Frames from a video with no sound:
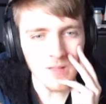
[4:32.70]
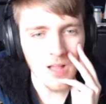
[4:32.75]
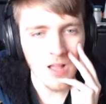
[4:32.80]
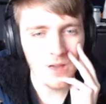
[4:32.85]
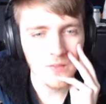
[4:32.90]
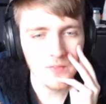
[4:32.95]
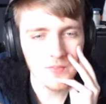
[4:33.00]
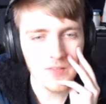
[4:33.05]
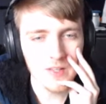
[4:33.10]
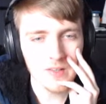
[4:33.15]
I
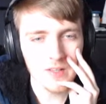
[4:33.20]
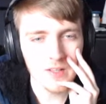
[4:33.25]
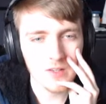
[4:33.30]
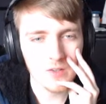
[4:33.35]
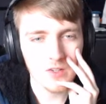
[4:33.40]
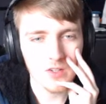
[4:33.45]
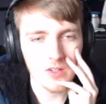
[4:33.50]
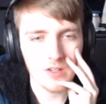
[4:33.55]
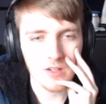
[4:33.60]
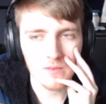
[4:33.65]
don't think they're
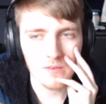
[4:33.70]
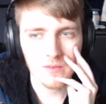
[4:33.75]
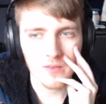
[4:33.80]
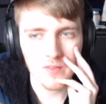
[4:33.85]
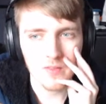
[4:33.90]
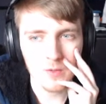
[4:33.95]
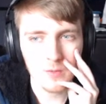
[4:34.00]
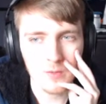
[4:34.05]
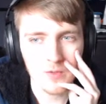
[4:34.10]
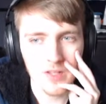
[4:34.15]
good enough. I
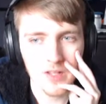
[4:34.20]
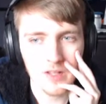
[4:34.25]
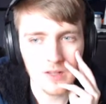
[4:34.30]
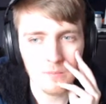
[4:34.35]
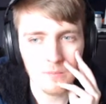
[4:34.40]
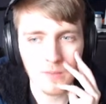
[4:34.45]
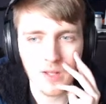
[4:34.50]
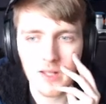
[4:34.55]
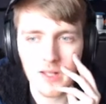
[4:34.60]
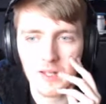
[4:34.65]
think we'll take the
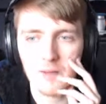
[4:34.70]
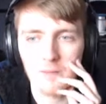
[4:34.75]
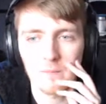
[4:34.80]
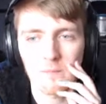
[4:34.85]
mine.